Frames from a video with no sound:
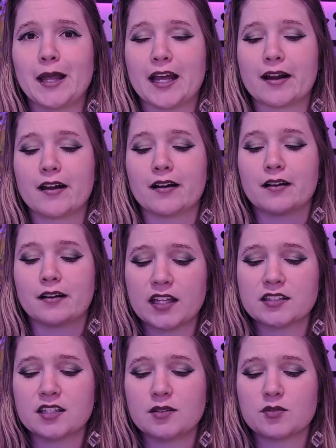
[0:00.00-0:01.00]
mana.
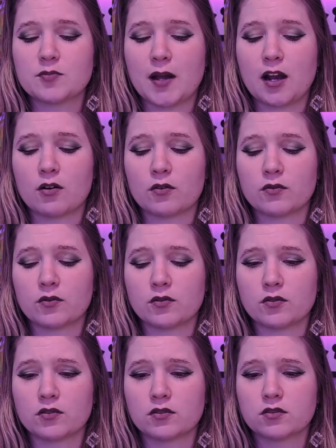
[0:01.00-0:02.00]
That seems
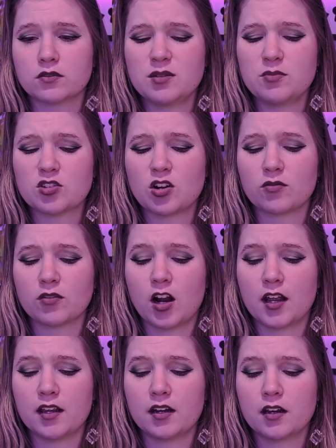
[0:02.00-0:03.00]
powerful. That seems not
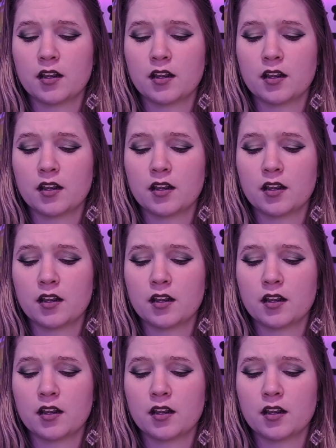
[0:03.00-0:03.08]
right.